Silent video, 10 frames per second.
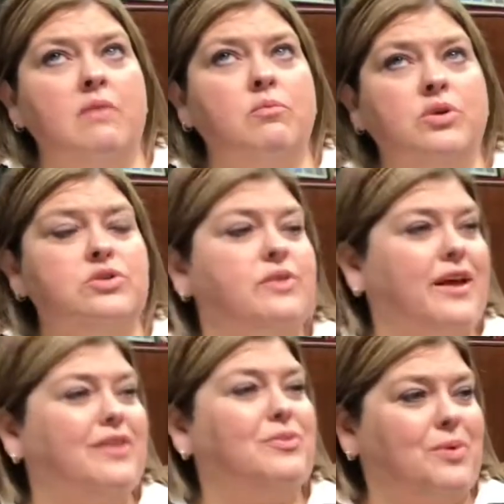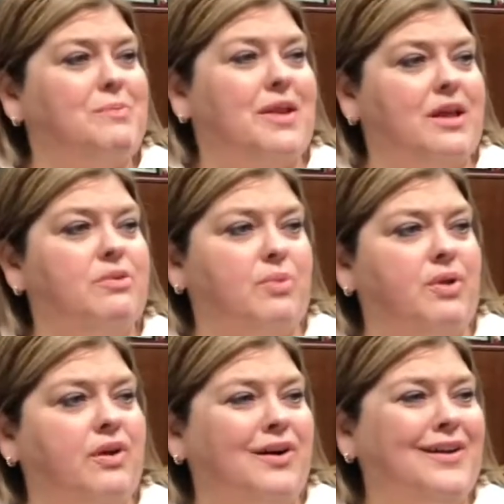we'll do like a 3-minute
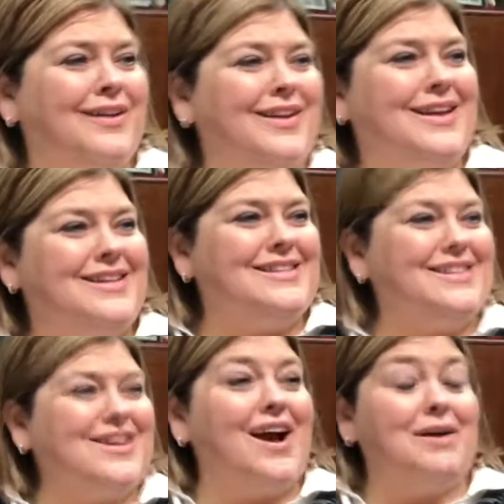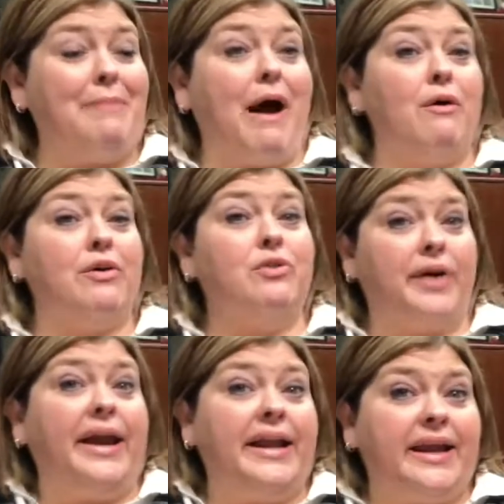thriller to talk about
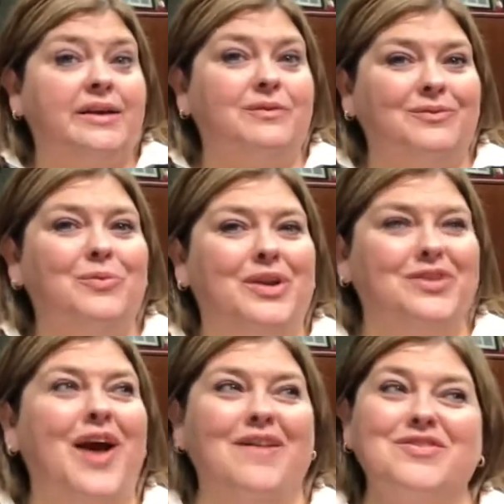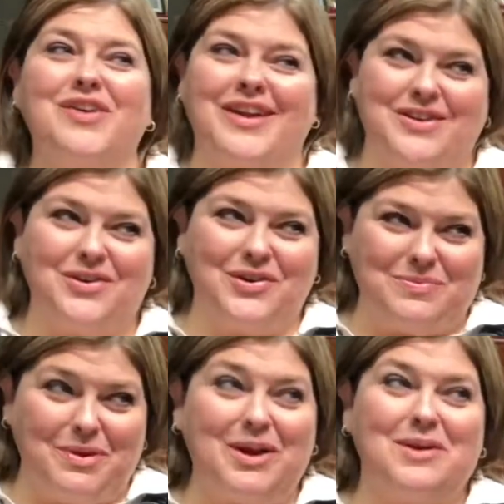grading when you have a grade that you're going
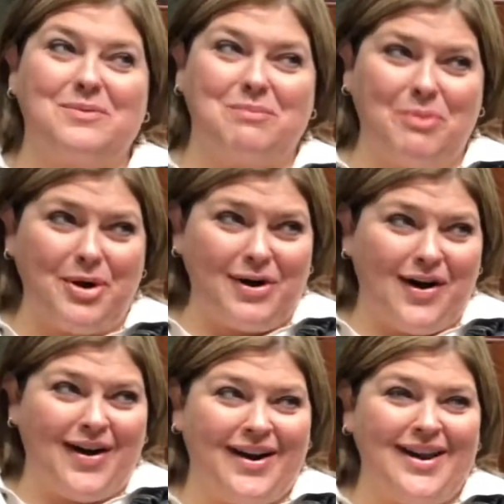to put on a report card.